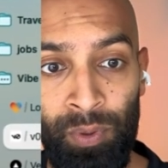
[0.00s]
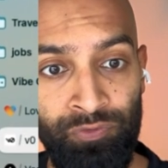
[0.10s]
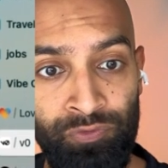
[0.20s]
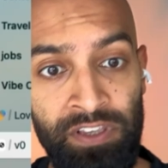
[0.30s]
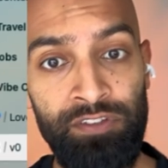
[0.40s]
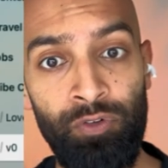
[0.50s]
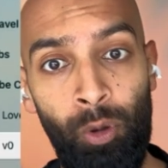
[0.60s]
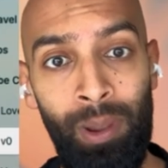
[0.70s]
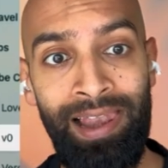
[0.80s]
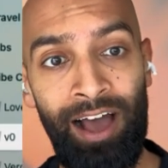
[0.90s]
V0
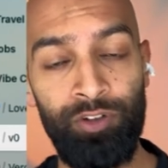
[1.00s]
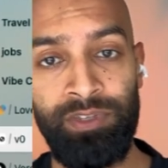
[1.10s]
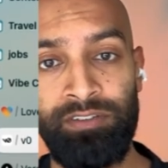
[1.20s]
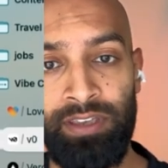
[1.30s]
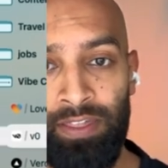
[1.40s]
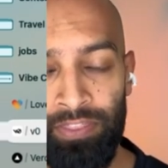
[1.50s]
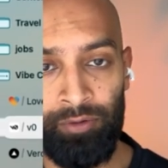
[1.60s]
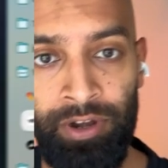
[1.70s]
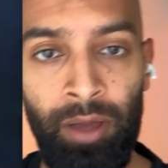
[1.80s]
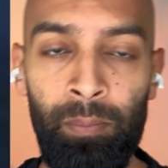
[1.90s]
allowed me to get there.
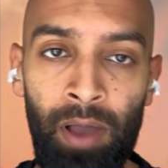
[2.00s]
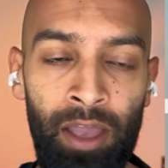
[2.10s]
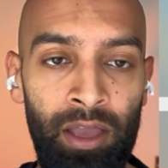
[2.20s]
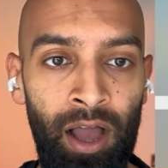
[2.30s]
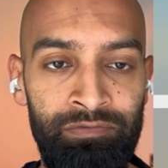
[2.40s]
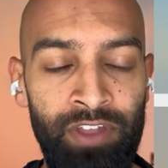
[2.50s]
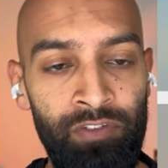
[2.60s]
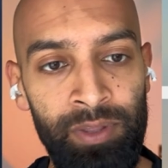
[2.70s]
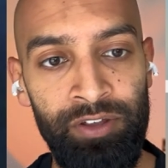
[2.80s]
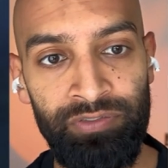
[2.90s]
And I've never
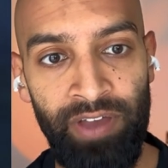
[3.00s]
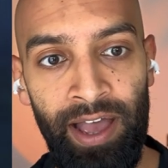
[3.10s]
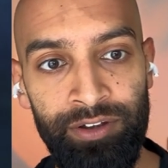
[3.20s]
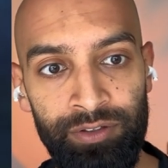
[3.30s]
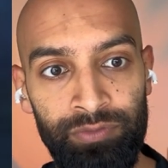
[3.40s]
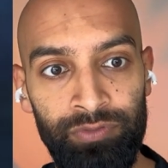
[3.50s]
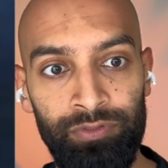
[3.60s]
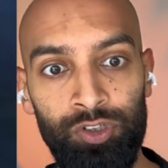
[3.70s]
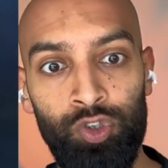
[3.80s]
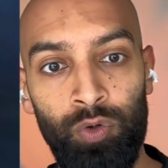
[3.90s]
been a fan of
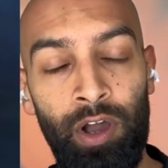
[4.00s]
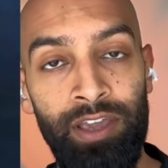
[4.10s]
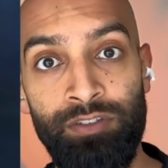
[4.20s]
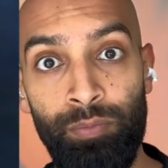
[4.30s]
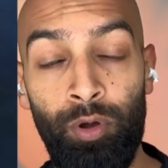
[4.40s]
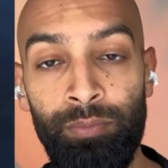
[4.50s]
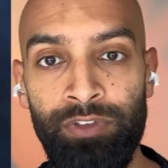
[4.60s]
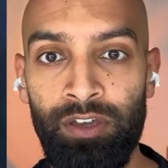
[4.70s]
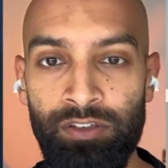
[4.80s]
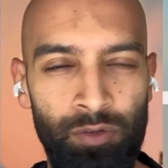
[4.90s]
trying to prompt
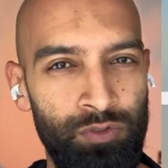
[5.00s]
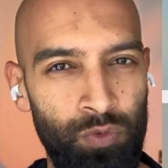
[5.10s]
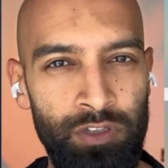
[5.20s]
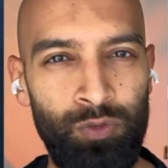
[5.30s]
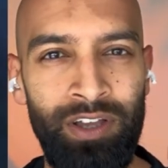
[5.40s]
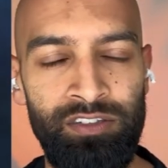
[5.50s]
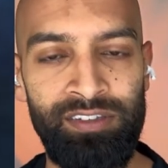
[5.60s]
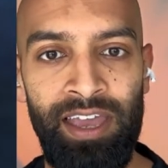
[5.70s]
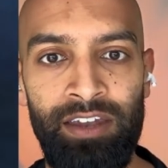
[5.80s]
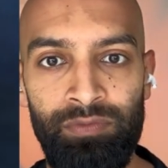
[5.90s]
it, because I was always quite
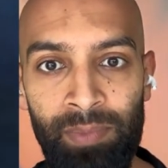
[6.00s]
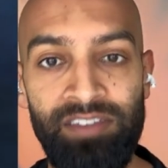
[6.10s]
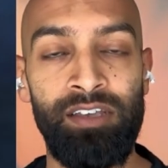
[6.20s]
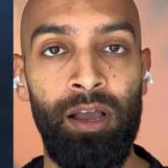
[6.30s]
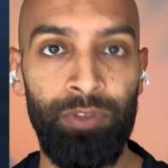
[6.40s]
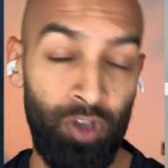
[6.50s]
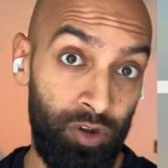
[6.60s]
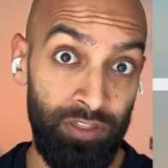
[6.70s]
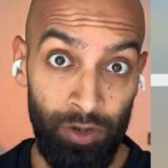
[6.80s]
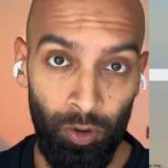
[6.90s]
scared of messing up the
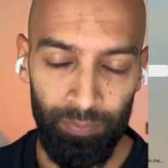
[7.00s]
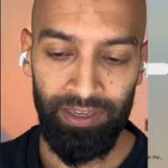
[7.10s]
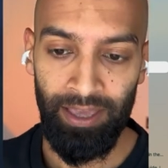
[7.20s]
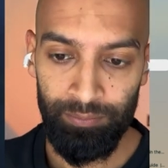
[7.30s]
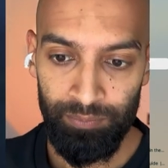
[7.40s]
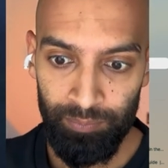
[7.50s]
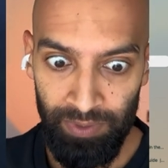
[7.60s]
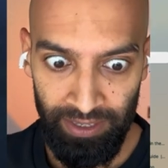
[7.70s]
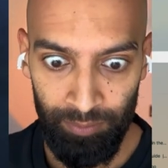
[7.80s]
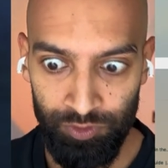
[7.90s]
code and then not
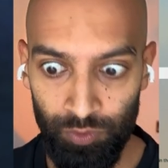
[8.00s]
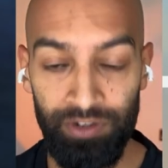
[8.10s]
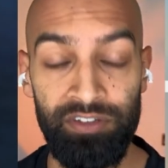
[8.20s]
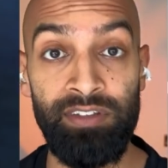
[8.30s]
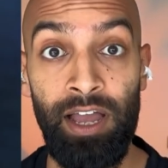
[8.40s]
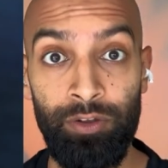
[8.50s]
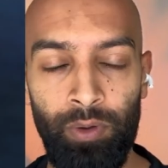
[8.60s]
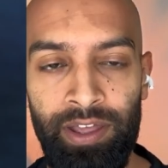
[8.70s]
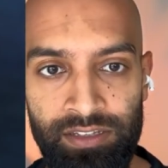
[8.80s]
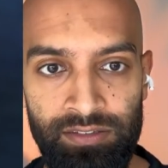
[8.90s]
being able to understand
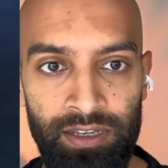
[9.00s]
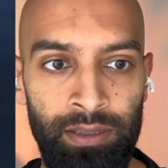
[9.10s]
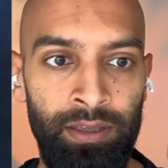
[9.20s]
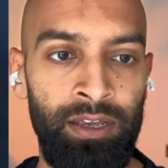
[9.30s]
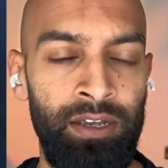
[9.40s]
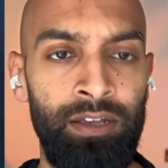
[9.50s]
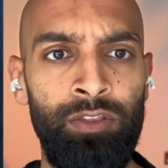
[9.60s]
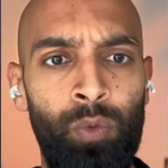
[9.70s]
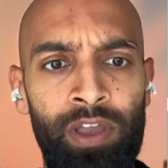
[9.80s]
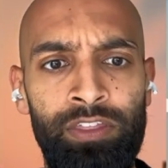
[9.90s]
or edit it
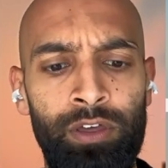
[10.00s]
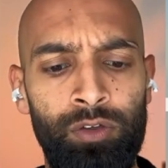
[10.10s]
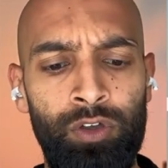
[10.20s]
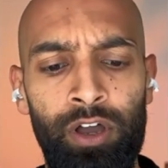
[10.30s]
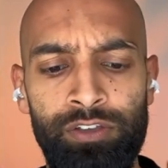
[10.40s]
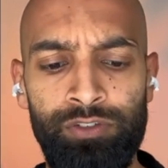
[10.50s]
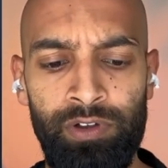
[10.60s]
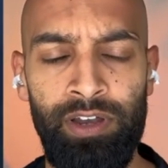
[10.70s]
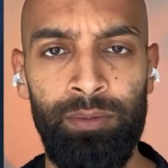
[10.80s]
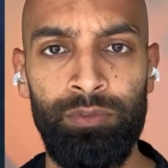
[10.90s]
the way that Cursor
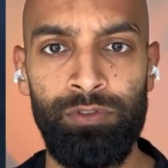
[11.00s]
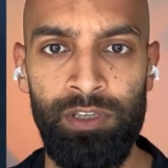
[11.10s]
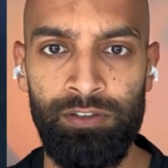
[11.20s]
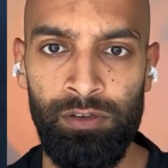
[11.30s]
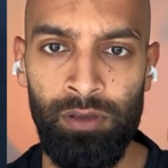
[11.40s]
enables me to.